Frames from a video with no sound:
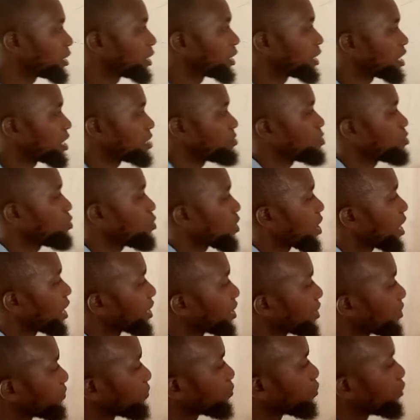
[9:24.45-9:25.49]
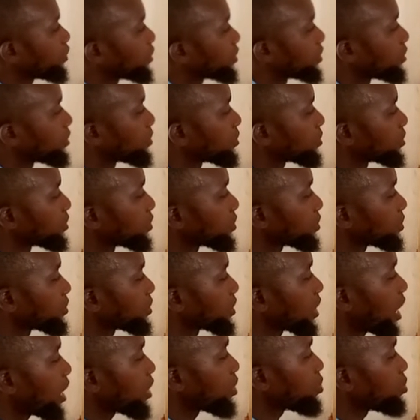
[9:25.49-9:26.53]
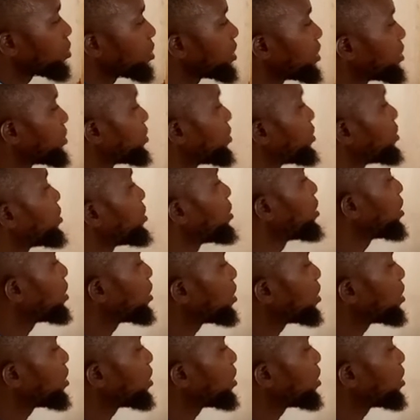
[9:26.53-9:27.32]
The name we can give to it is, since the angle is D,